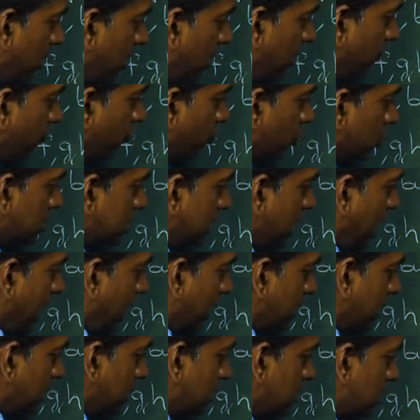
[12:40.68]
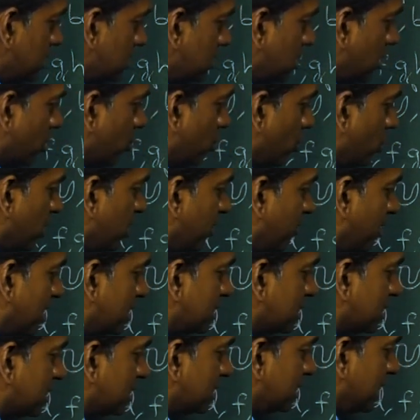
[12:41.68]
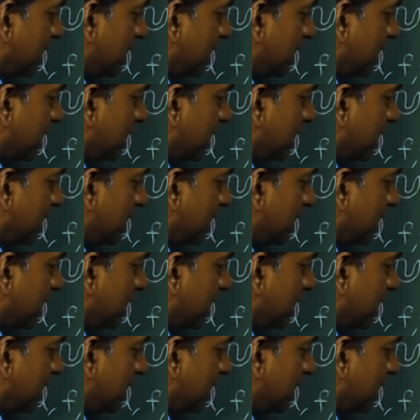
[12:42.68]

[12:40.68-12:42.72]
if you say this is the universal